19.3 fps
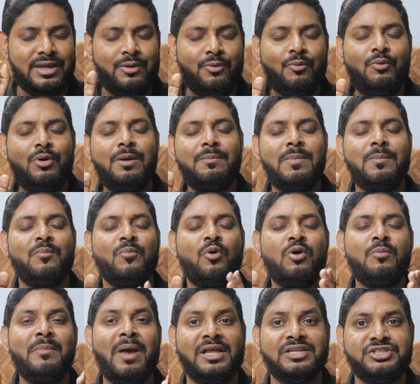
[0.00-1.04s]
you will be
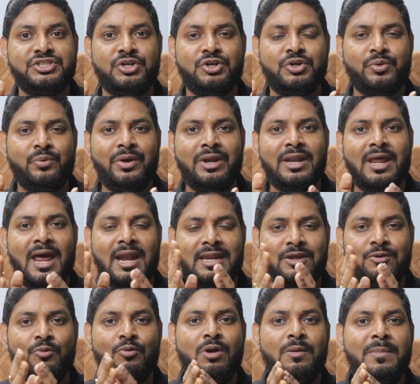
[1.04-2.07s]
more mature to it
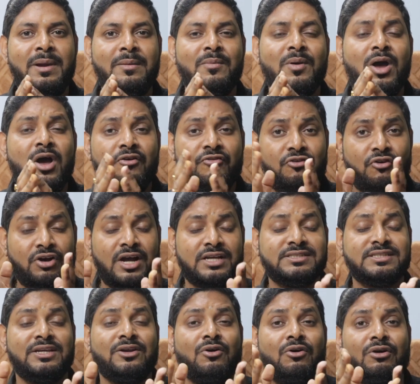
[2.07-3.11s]
and you will be
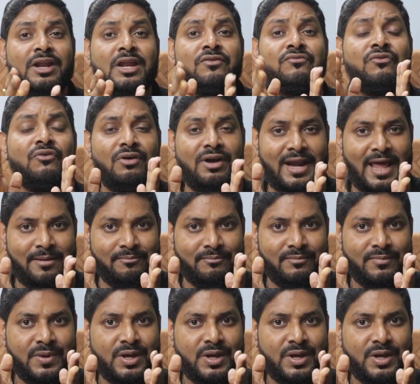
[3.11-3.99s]
focusing on it full time,